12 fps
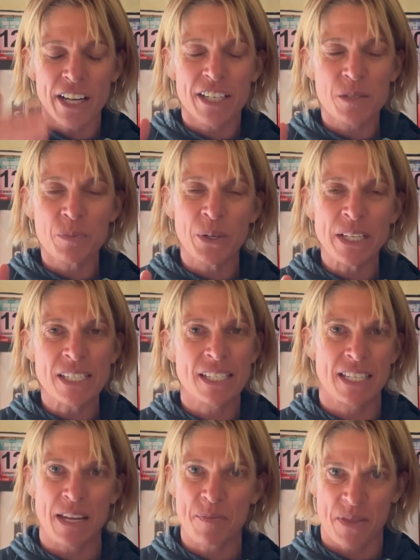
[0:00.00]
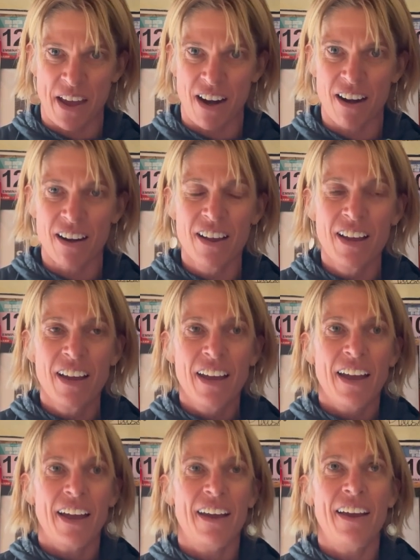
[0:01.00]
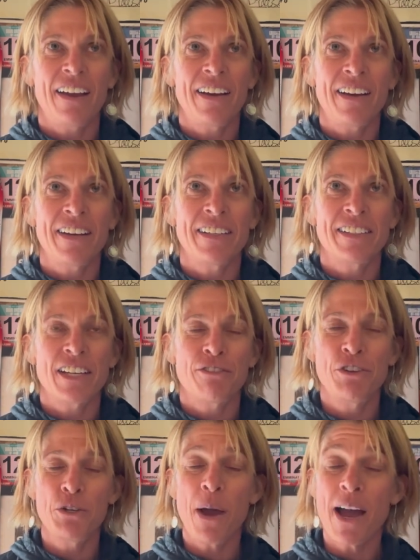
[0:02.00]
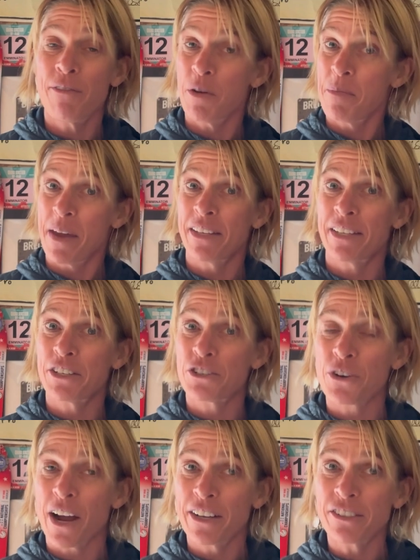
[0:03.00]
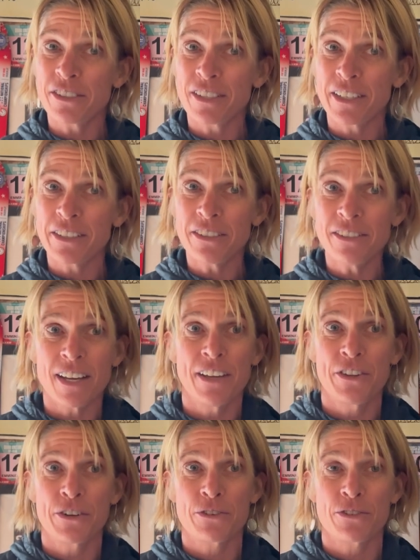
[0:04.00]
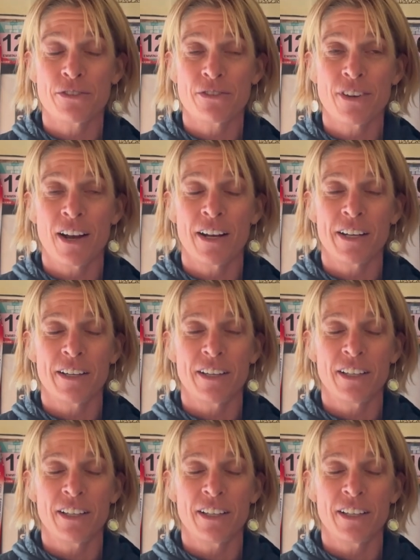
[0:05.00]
and it's pretty steep there. And if you have amazing trial skills and there's not